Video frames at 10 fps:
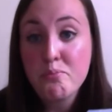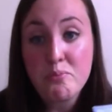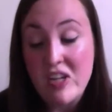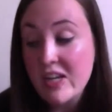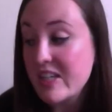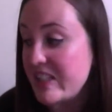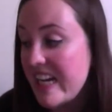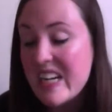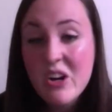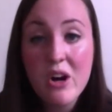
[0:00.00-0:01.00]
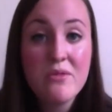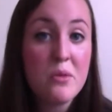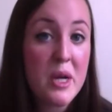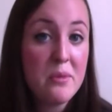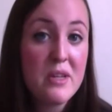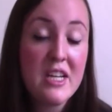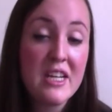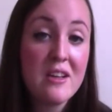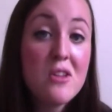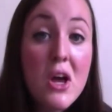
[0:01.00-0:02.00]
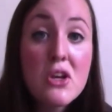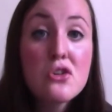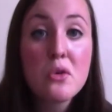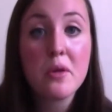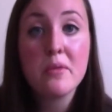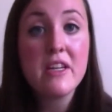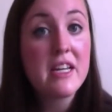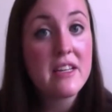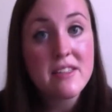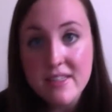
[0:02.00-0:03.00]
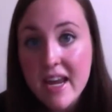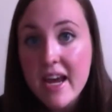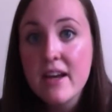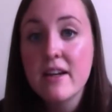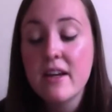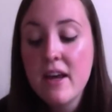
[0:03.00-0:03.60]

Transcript: tend to take it off when I'm taking lunch, when I'm eating a snack,